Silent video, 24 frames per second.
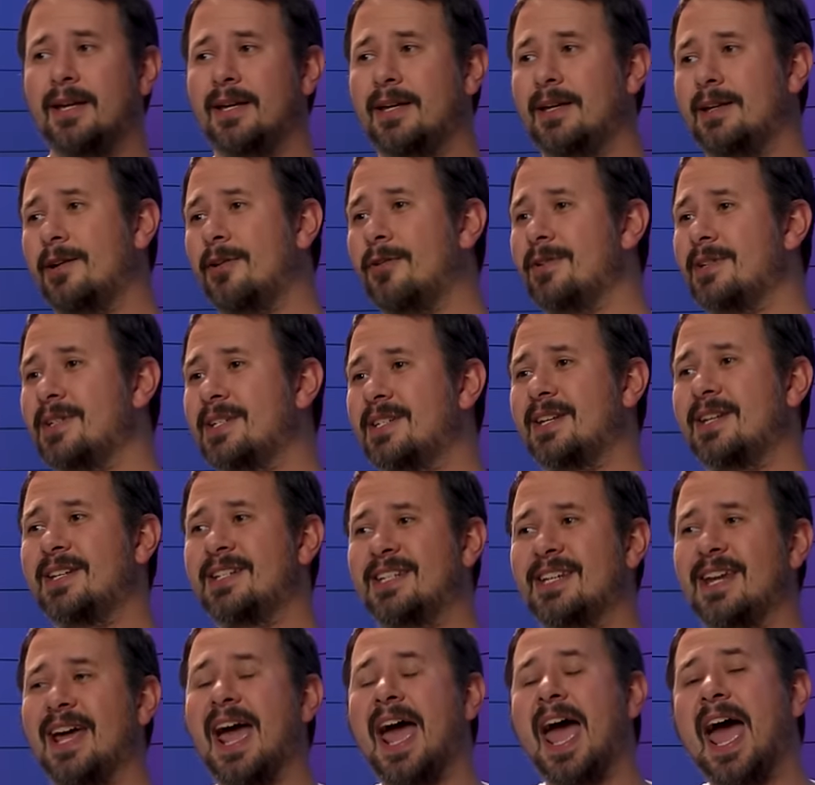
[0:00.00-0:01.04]
You know, it's,
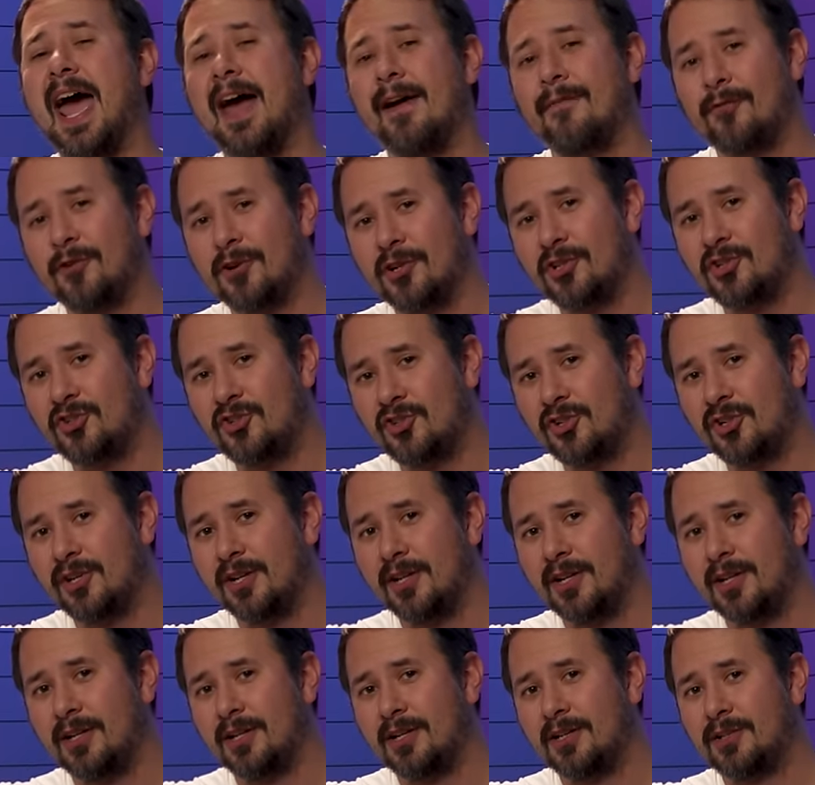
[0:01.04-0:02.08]
it's average
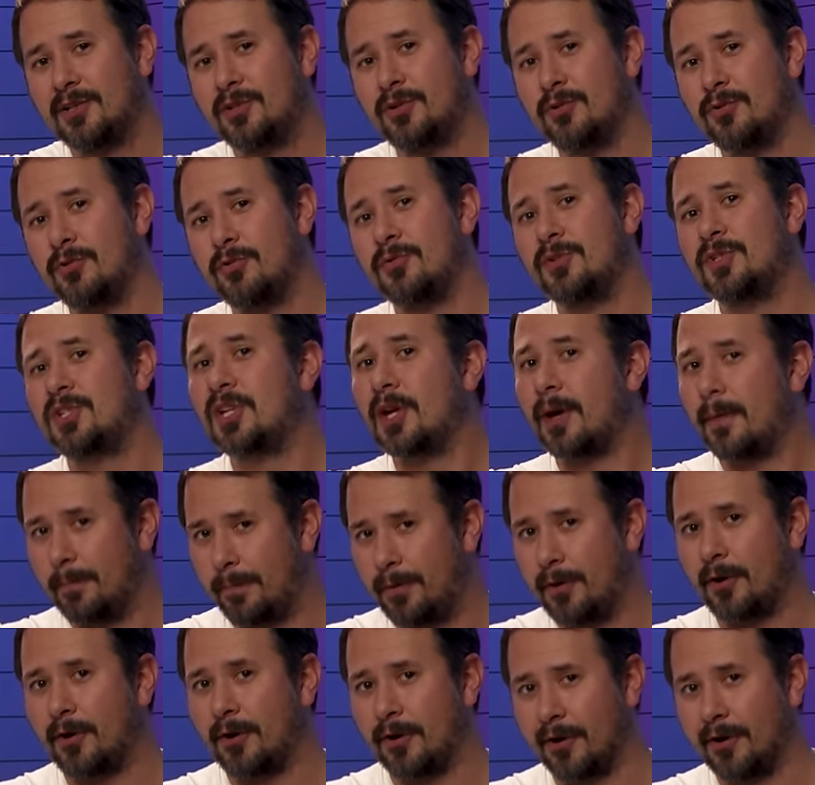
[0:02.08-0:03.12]
to
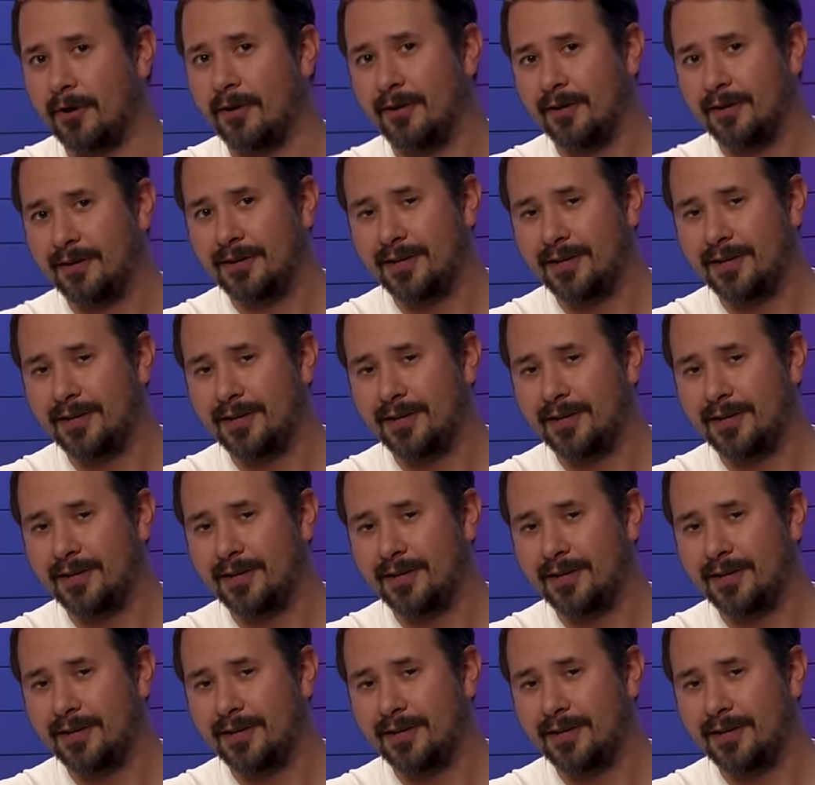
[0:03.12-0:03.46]
subpar